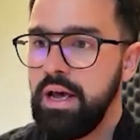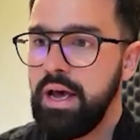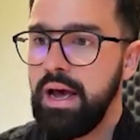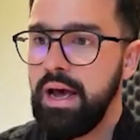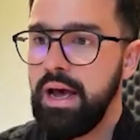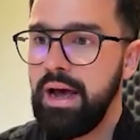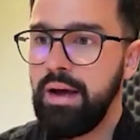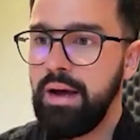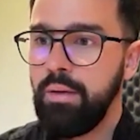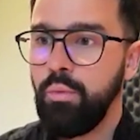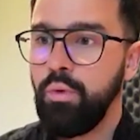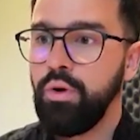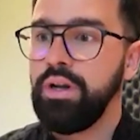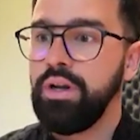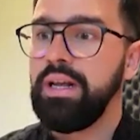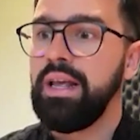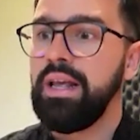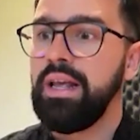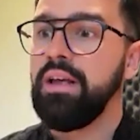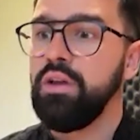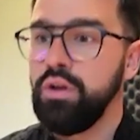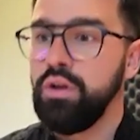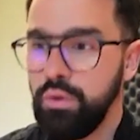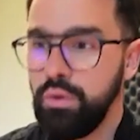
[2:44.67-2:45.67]
and want
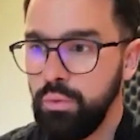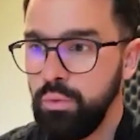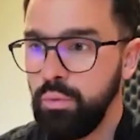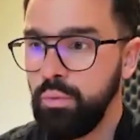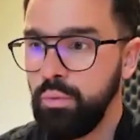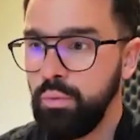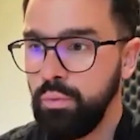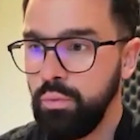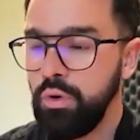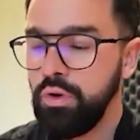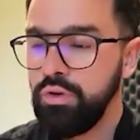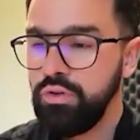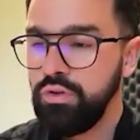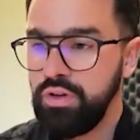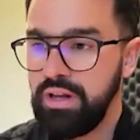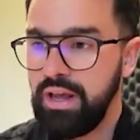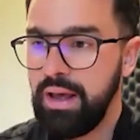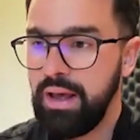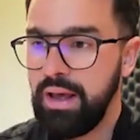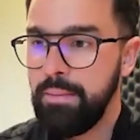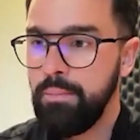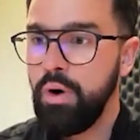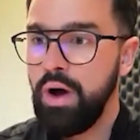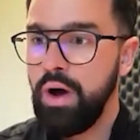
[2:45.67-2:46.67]
to
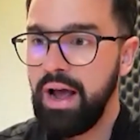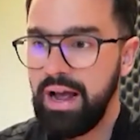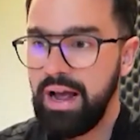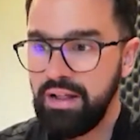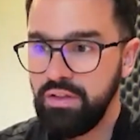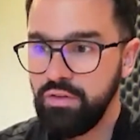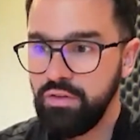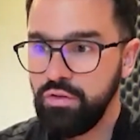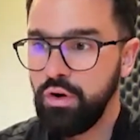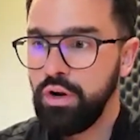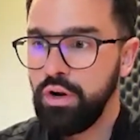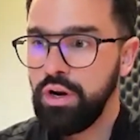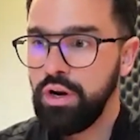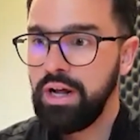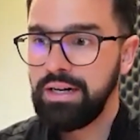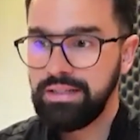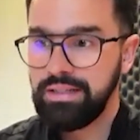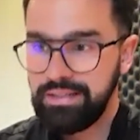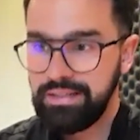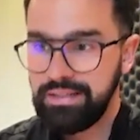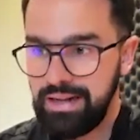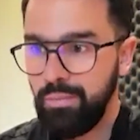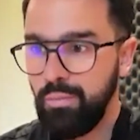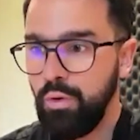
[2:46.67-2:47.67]
get more hands-on,
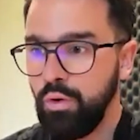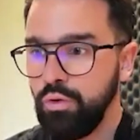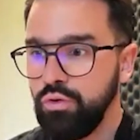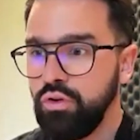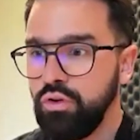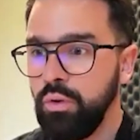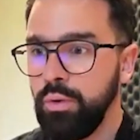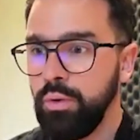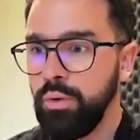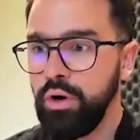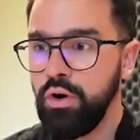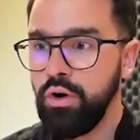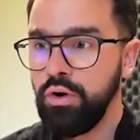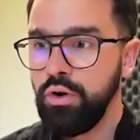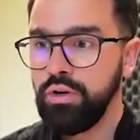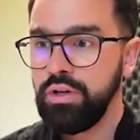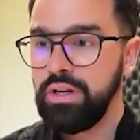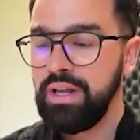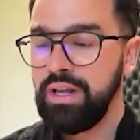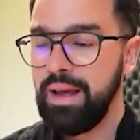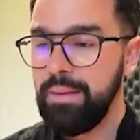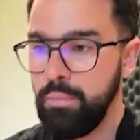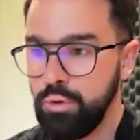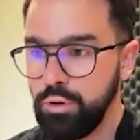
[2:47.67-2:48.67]
understand what's going on,
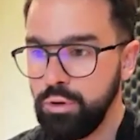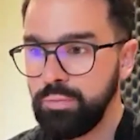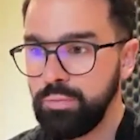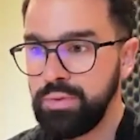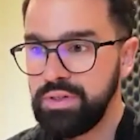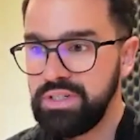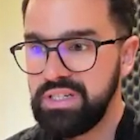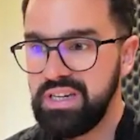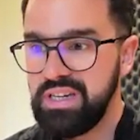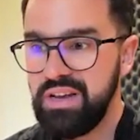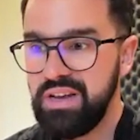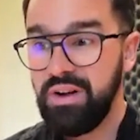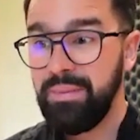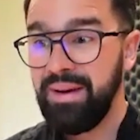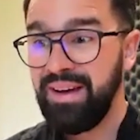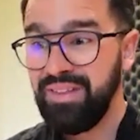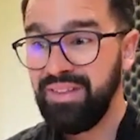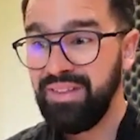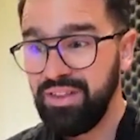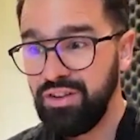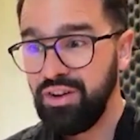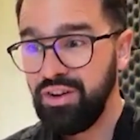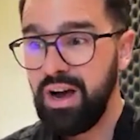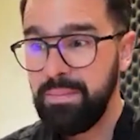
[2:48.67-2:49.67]
get more specific
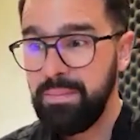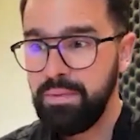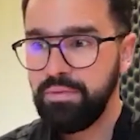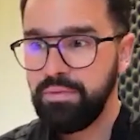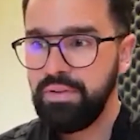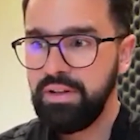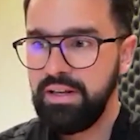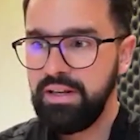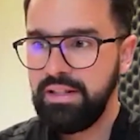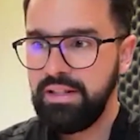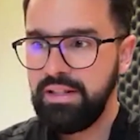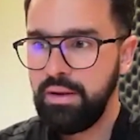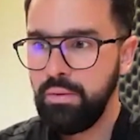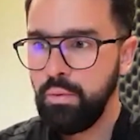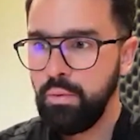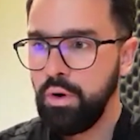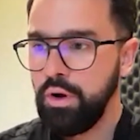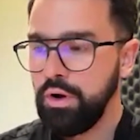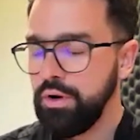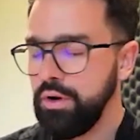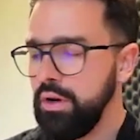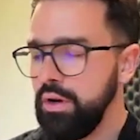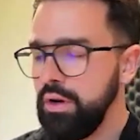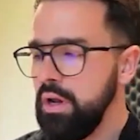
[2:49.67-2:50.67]
about the type of lead they
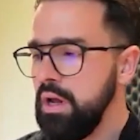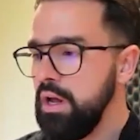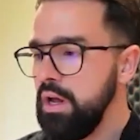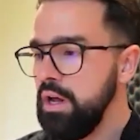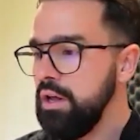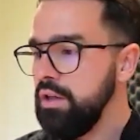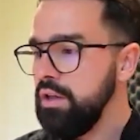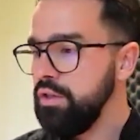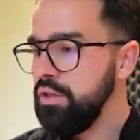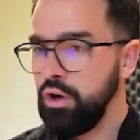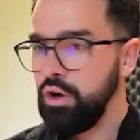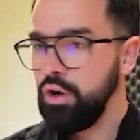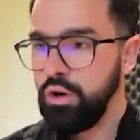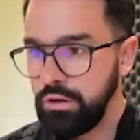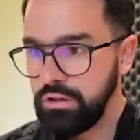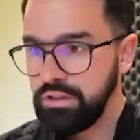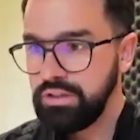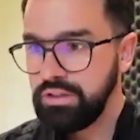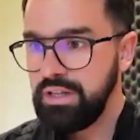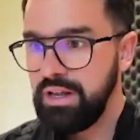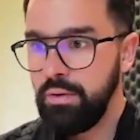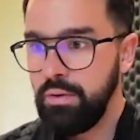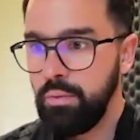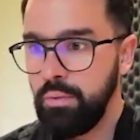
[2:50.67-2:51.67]
want, the
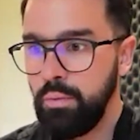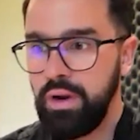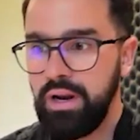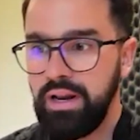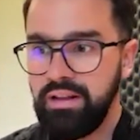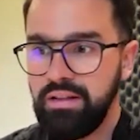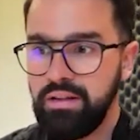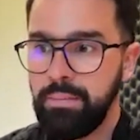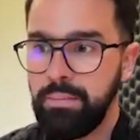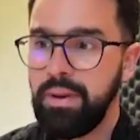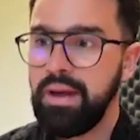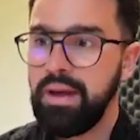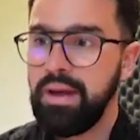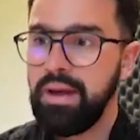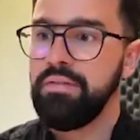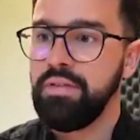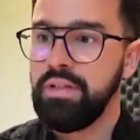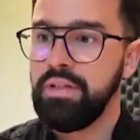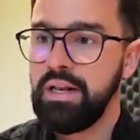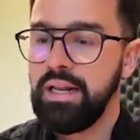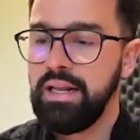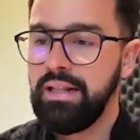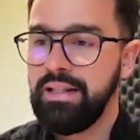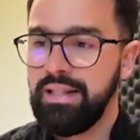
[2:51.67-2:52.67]
cost they're willing to pay for
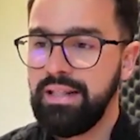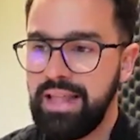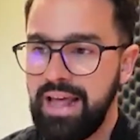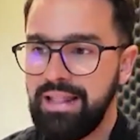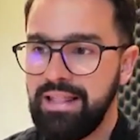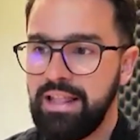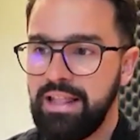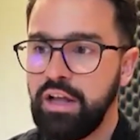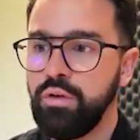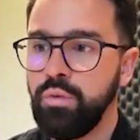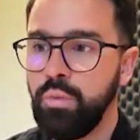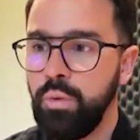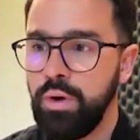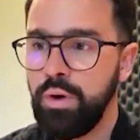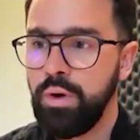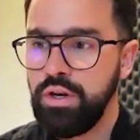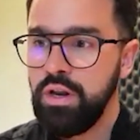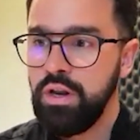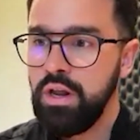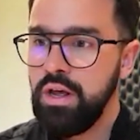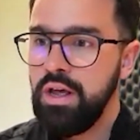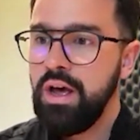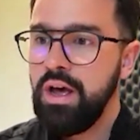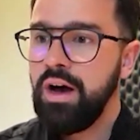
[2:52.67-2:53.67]
the lead, then that's
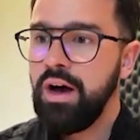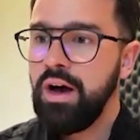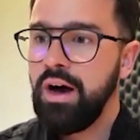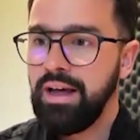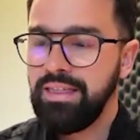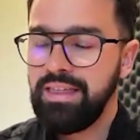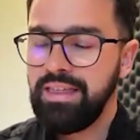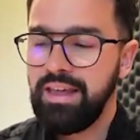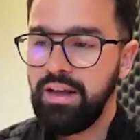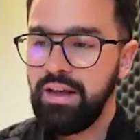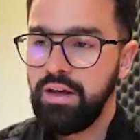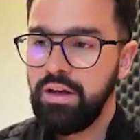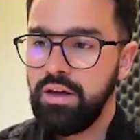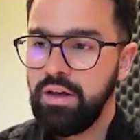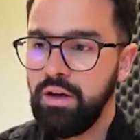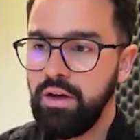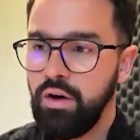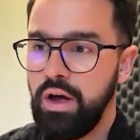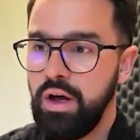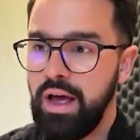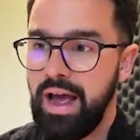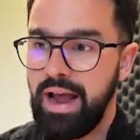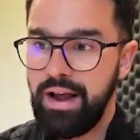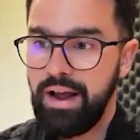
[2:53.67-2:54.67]
when I think
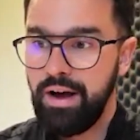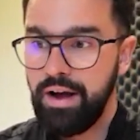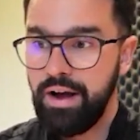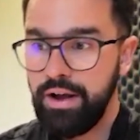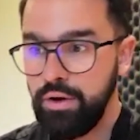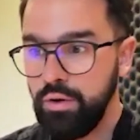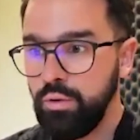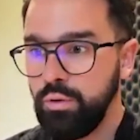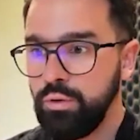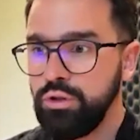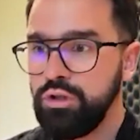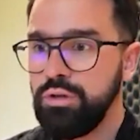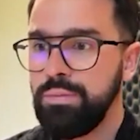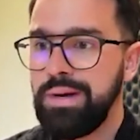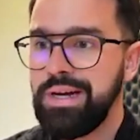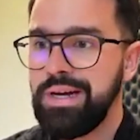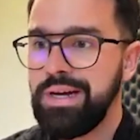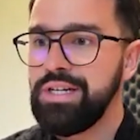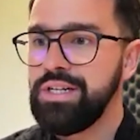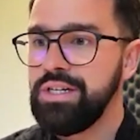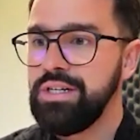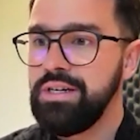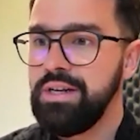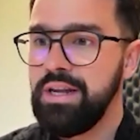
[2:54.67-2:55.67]
AI and
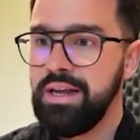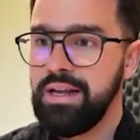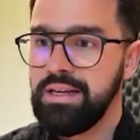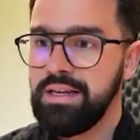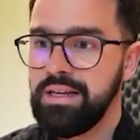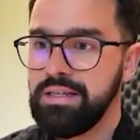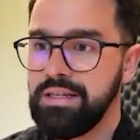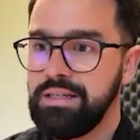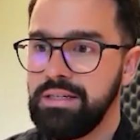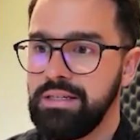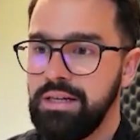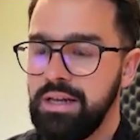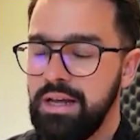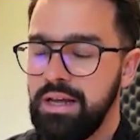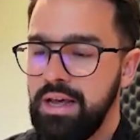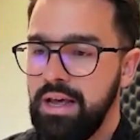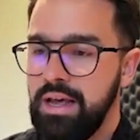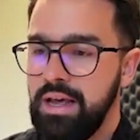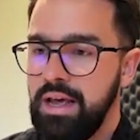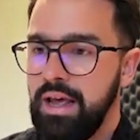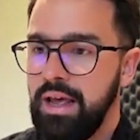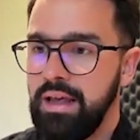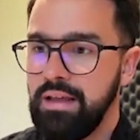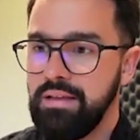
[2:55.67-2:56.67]
automation is
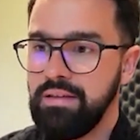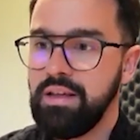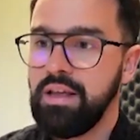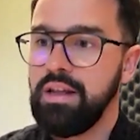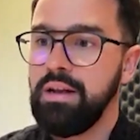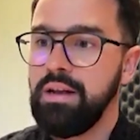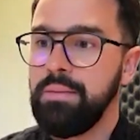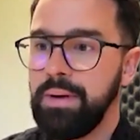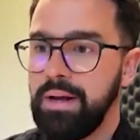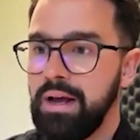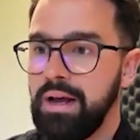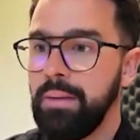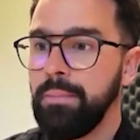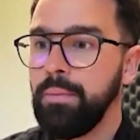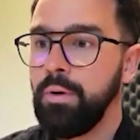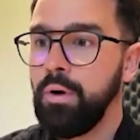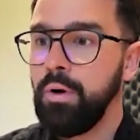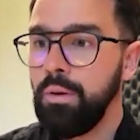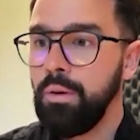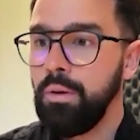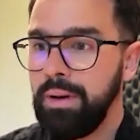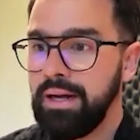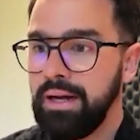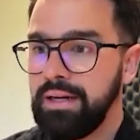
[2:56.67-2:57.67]
going to become
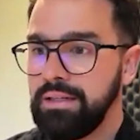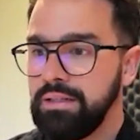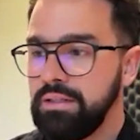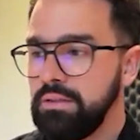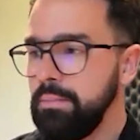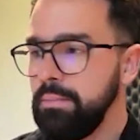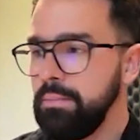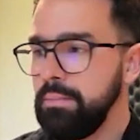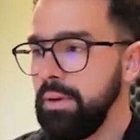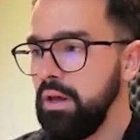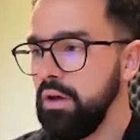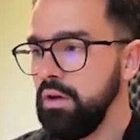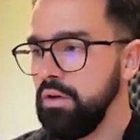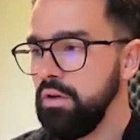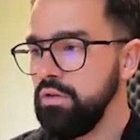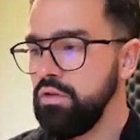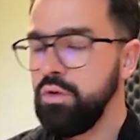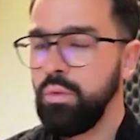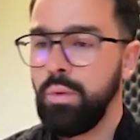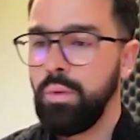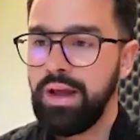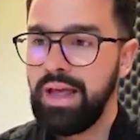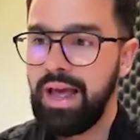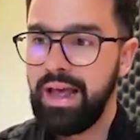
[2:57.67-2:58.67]
complex, because
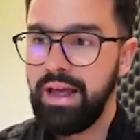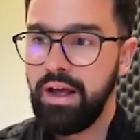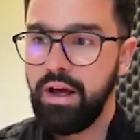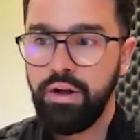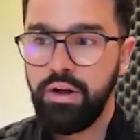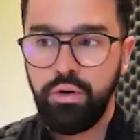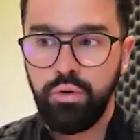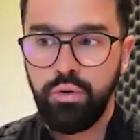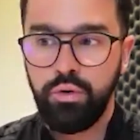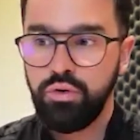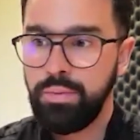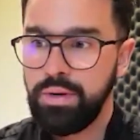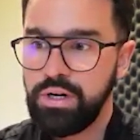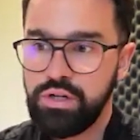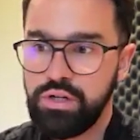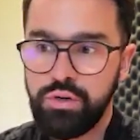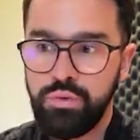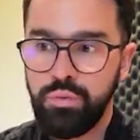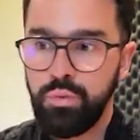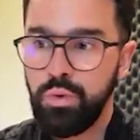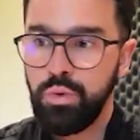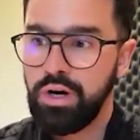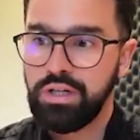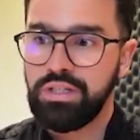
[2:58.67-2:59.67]
the way AI and
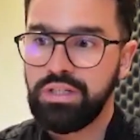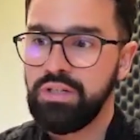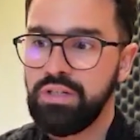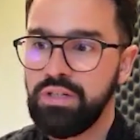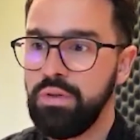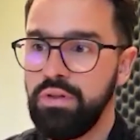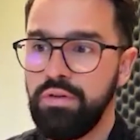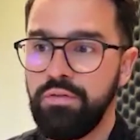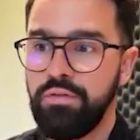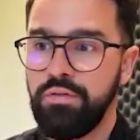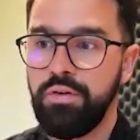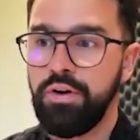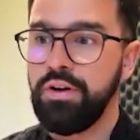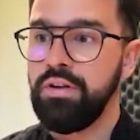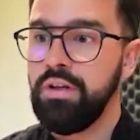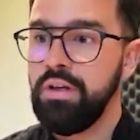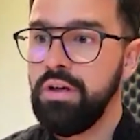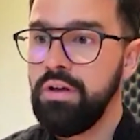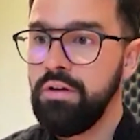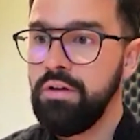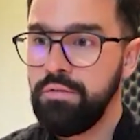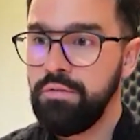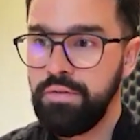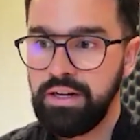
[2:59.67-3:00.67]
automation works is with a very
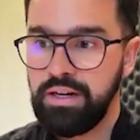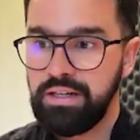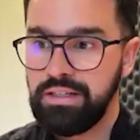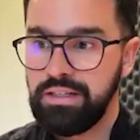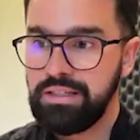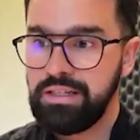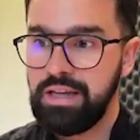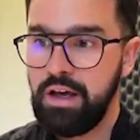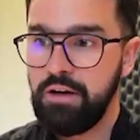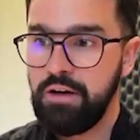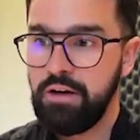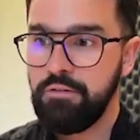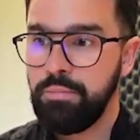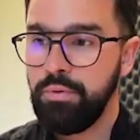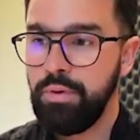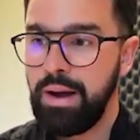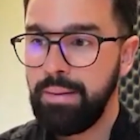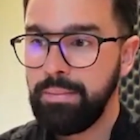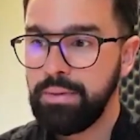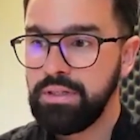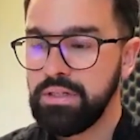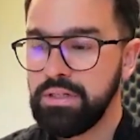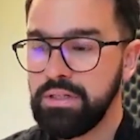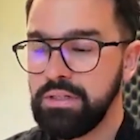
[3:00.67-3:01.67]
fixed set of
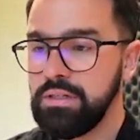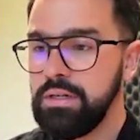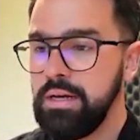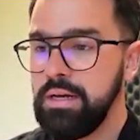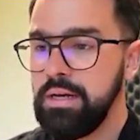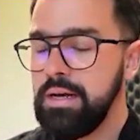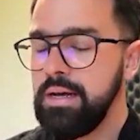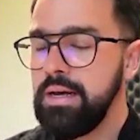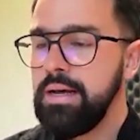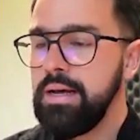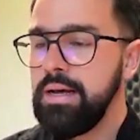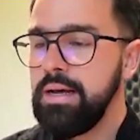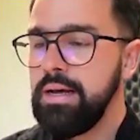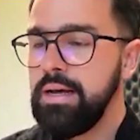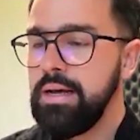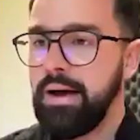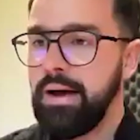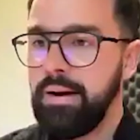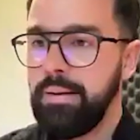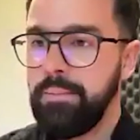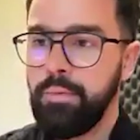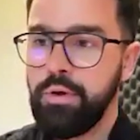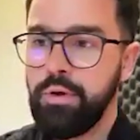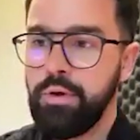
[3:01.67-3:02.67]
parameters.
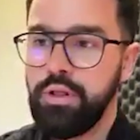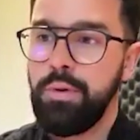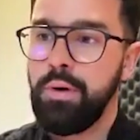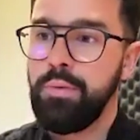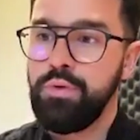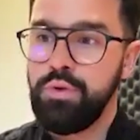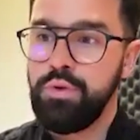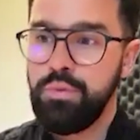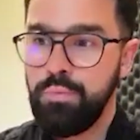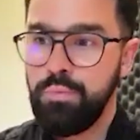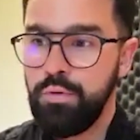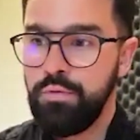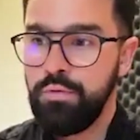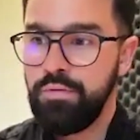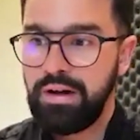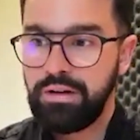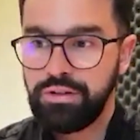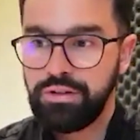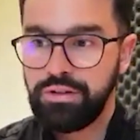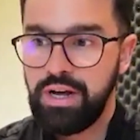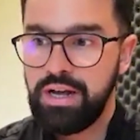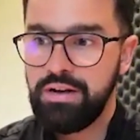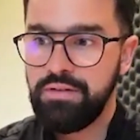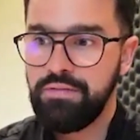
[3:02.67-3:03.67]
When the moment you move
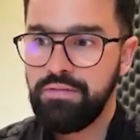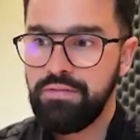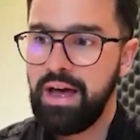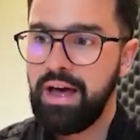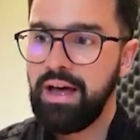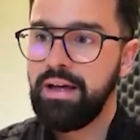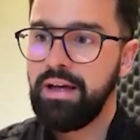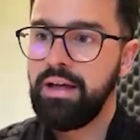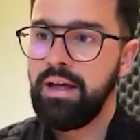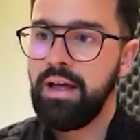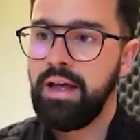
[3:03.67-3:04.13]
outside of that